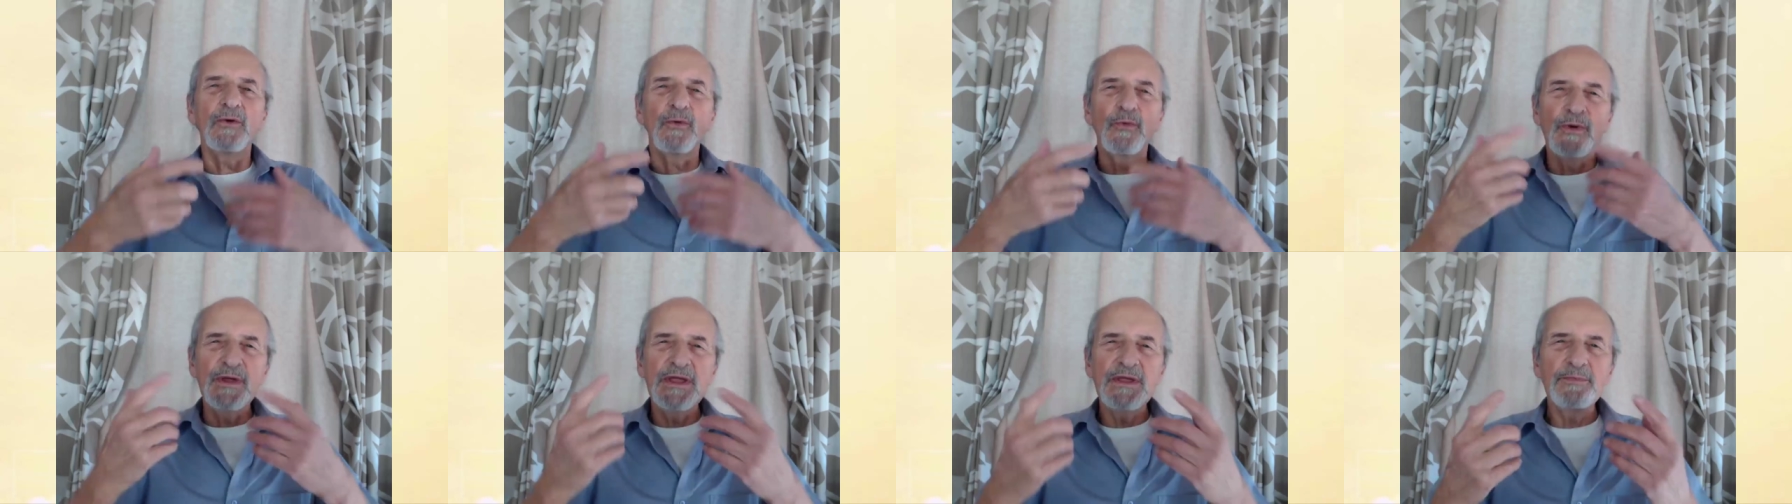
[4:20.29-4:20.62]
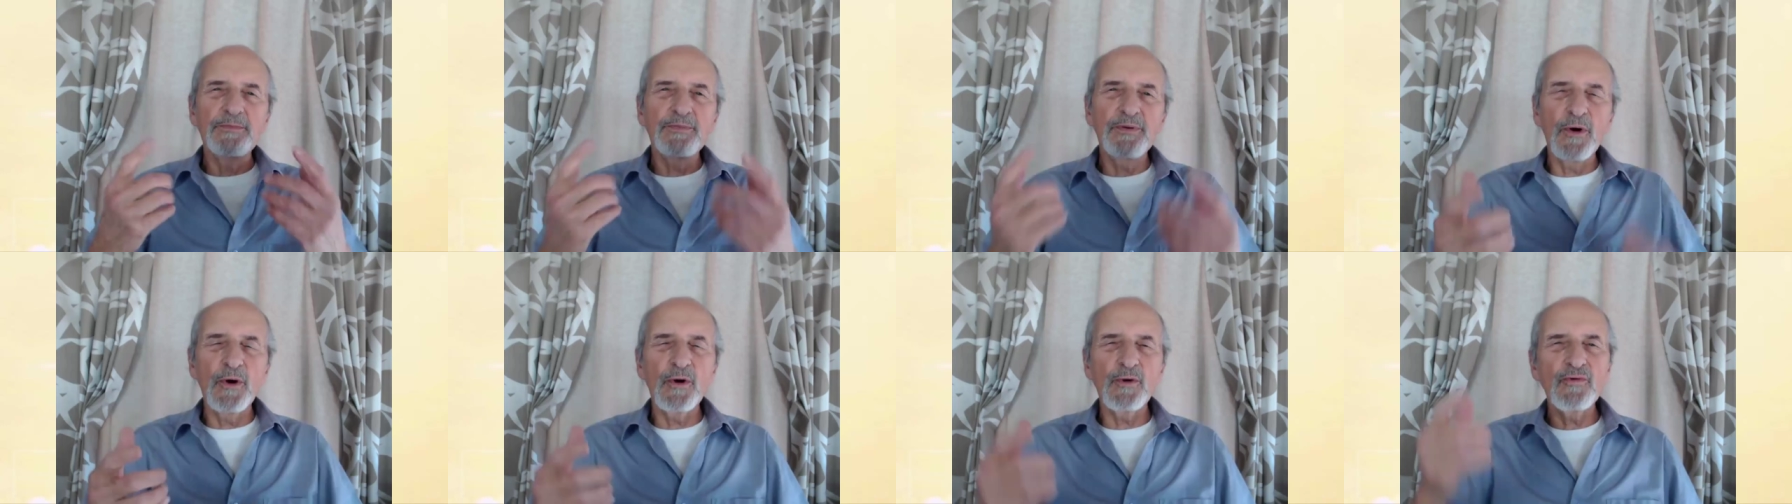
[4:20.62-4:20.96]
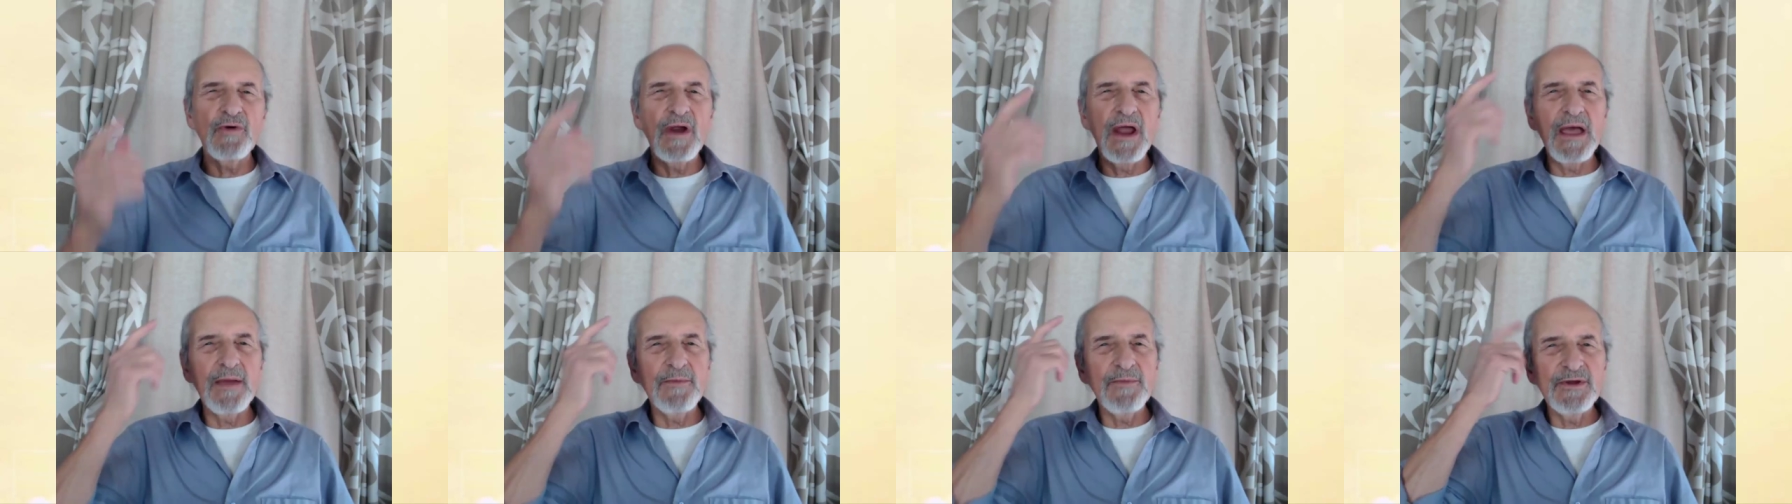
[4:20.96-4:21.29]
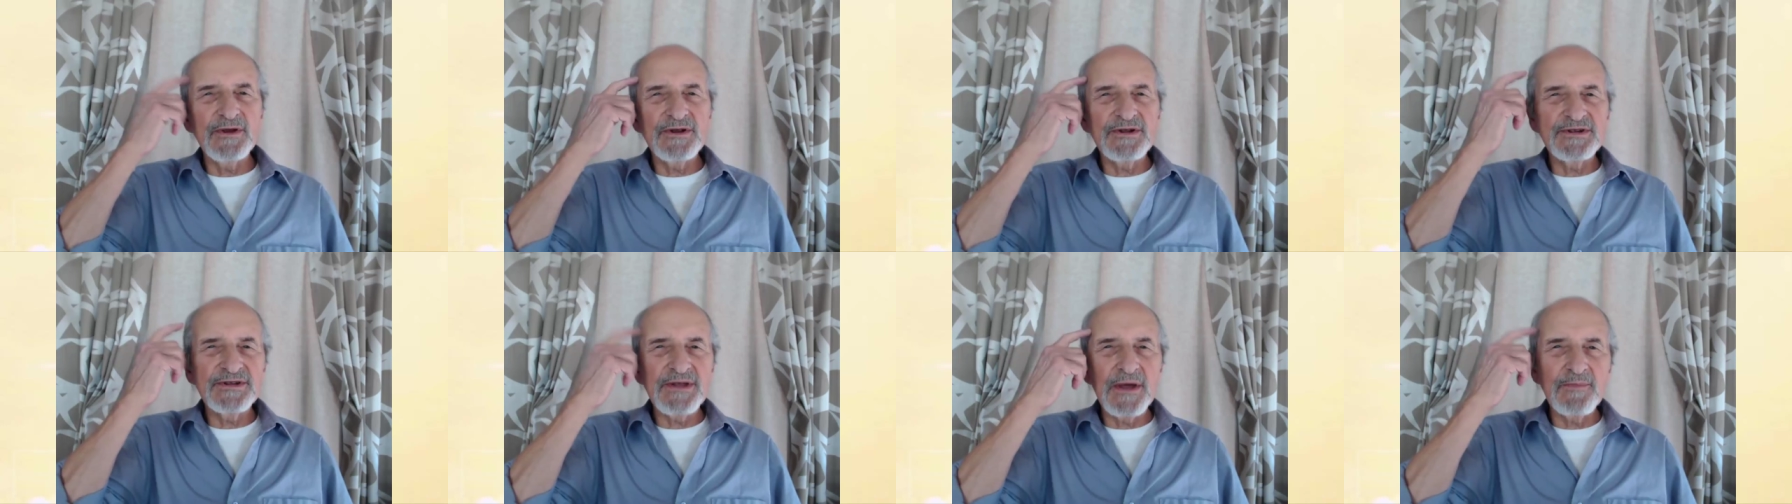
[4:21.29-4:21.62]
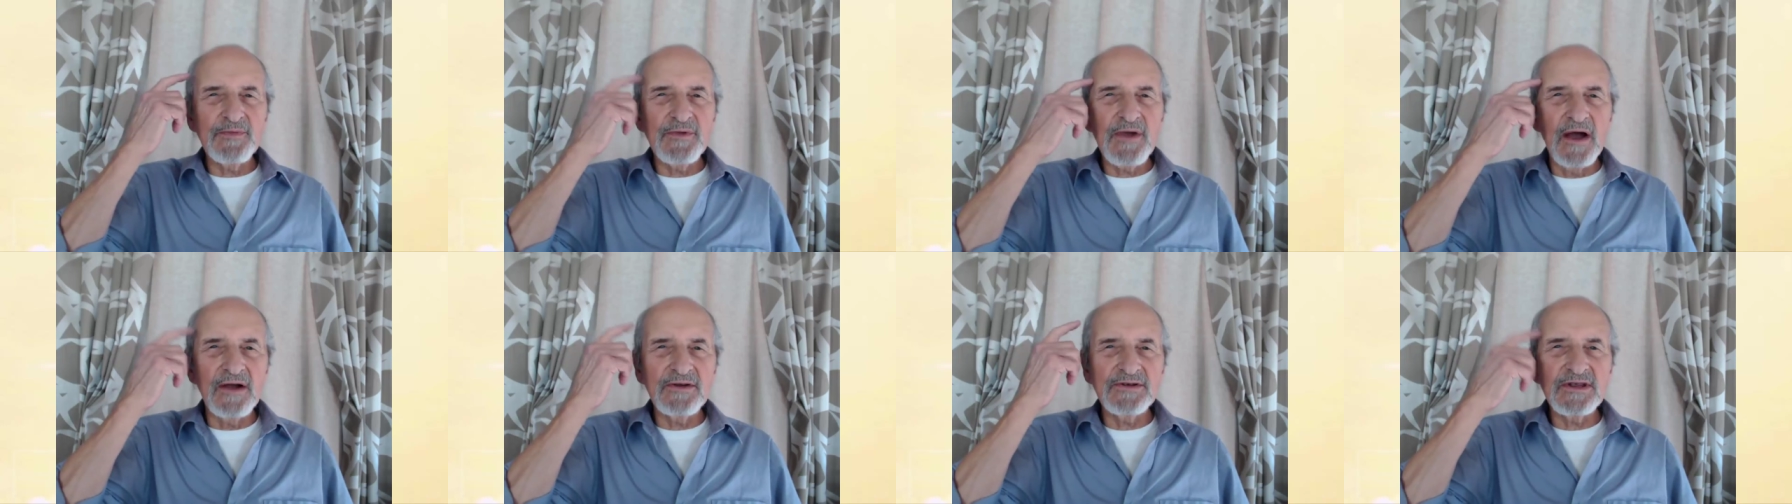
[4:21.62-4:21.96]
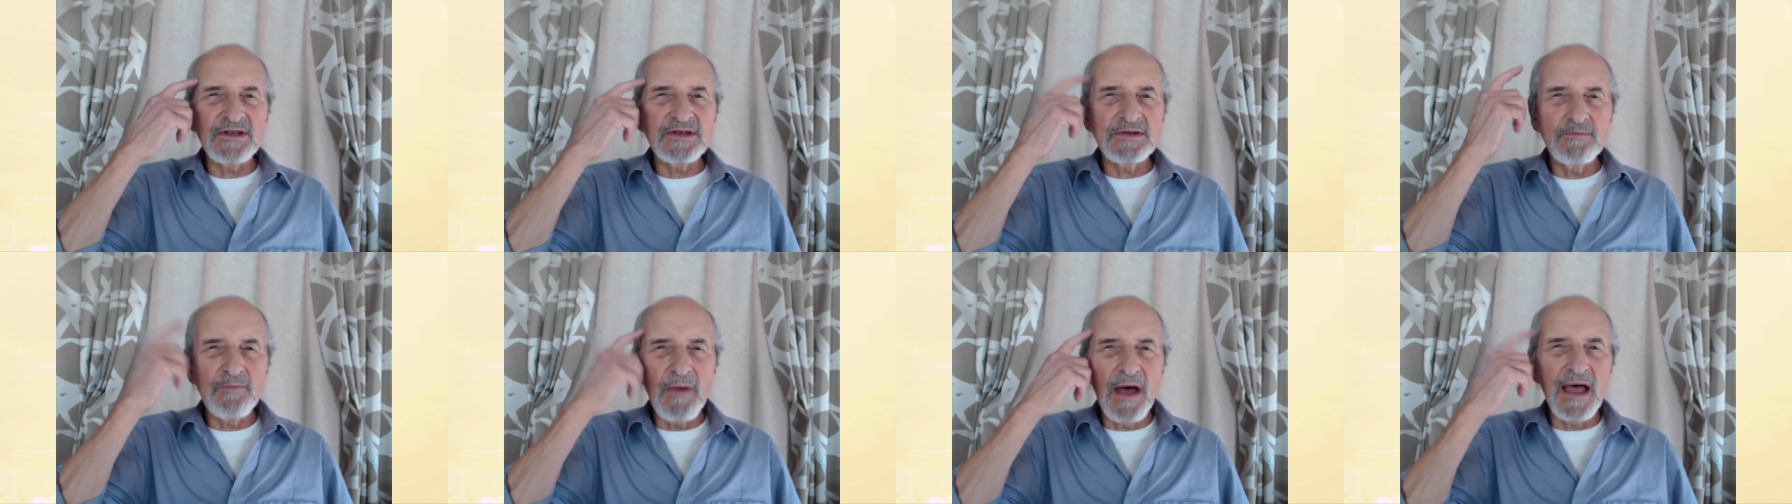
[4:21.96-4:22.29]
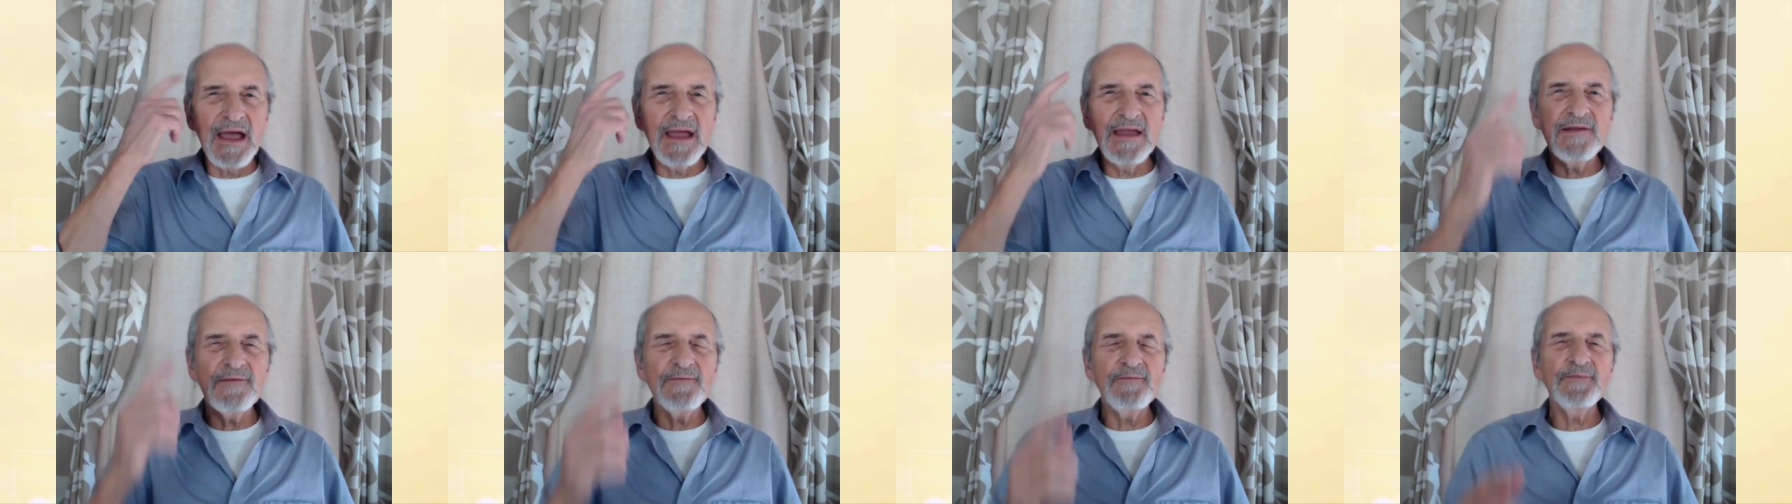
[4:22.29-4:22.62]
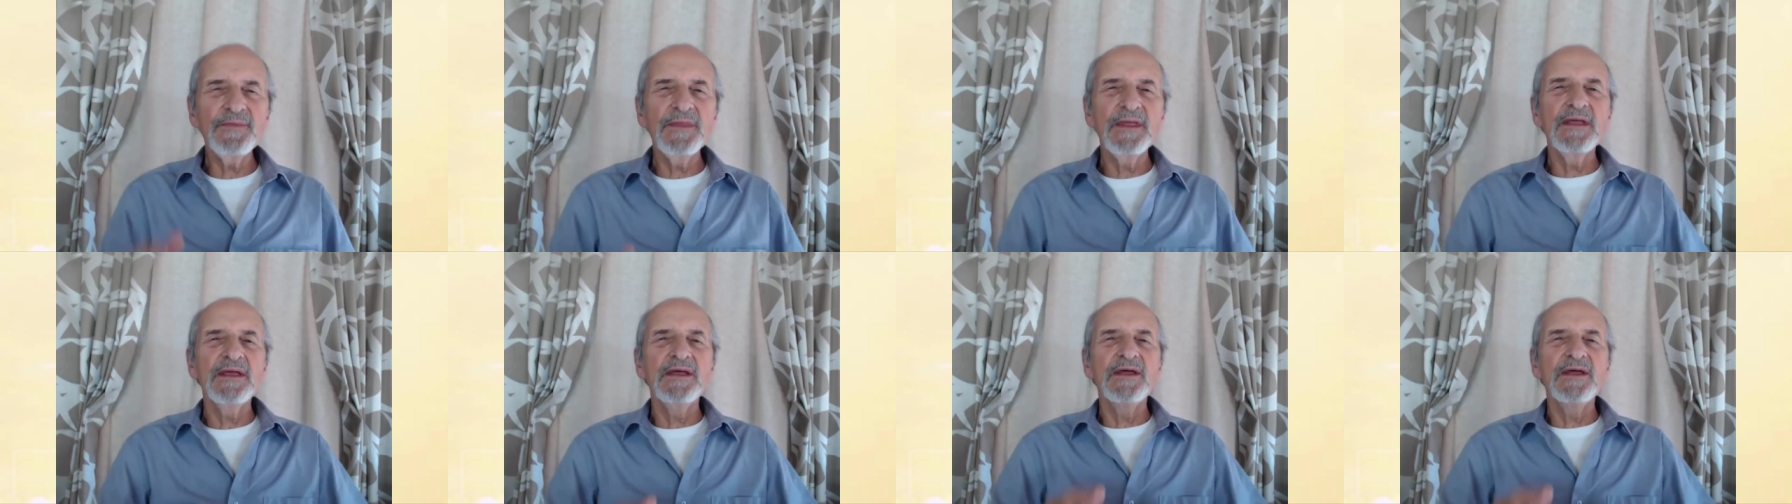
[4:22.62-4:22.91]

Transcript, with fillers: Reprogram your subconscious mind